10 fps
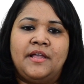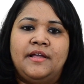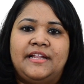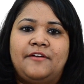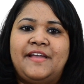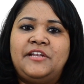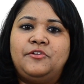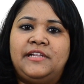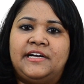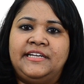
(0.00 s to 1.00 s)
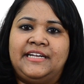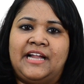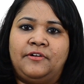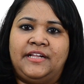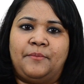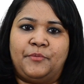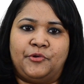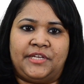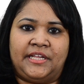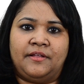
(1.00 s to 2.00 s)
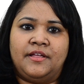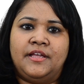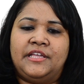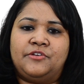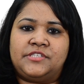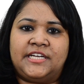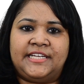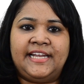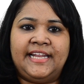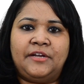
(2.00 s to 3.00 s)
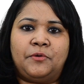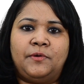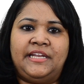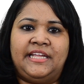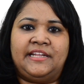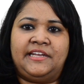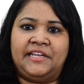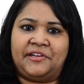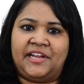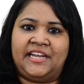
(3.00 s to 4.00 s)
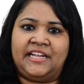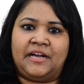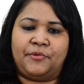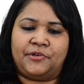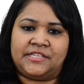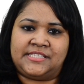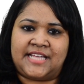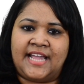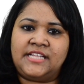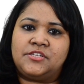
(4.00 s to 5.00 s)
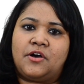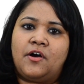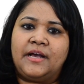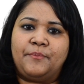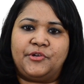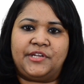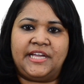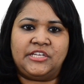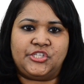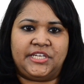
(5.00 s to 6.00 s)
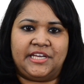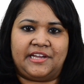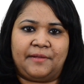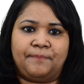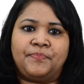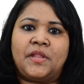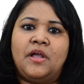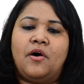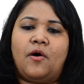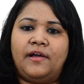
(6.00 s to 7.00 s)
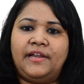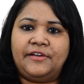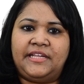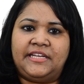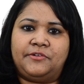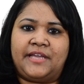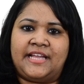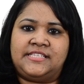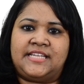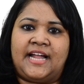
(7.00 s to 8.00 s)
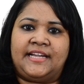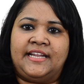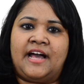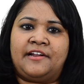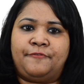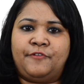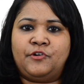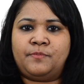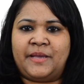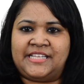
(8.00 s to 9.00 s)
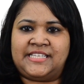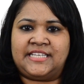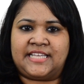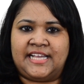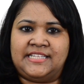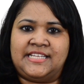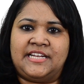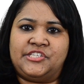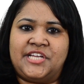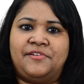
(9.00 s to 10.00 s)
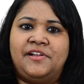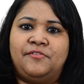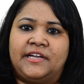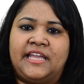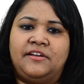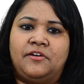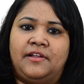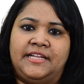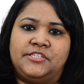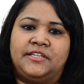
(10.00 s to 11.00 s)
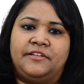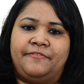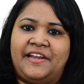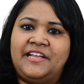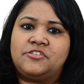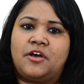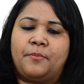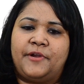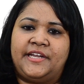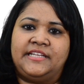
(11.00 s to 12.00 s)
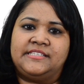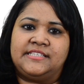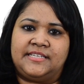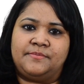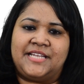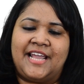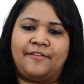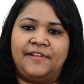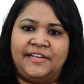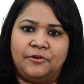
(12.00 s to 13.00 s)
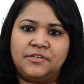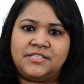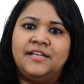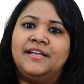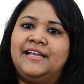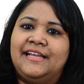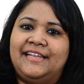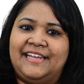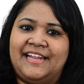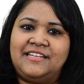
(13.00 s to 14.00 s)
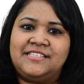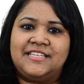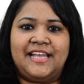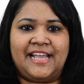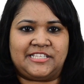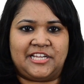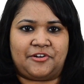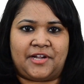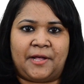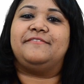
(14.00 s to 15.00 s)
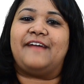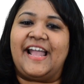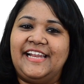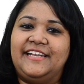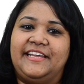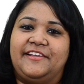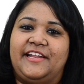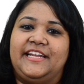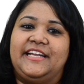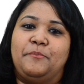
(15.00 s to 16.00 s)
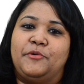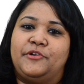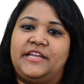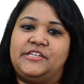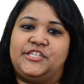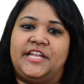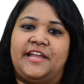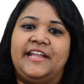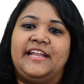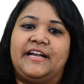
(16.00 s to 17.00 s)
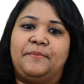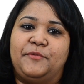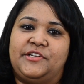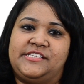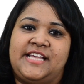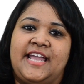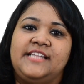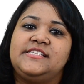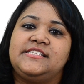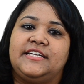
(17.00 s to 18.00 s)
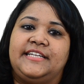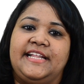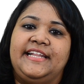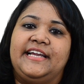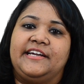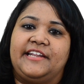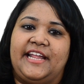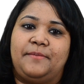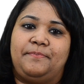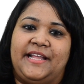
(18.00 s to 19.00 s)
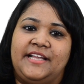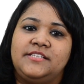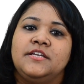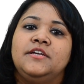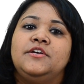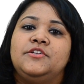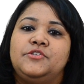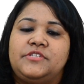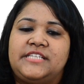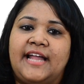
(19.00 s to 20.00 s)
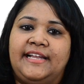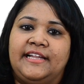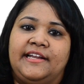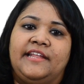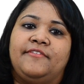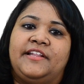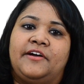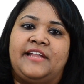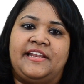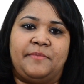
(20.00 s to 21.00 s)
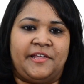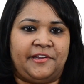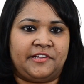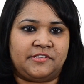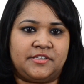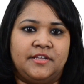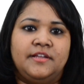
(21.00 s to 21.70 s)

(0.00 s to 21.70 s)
Now, when to learn cloud computing? You certainly don't need a degree in computer science or computer engineering. All need to get started are a few basic skills and a general working knowledge on the various operating systems like Windows, Linux, etc. While a degree in computer engineering and computer science is certainly a great place to start learning without any barriers.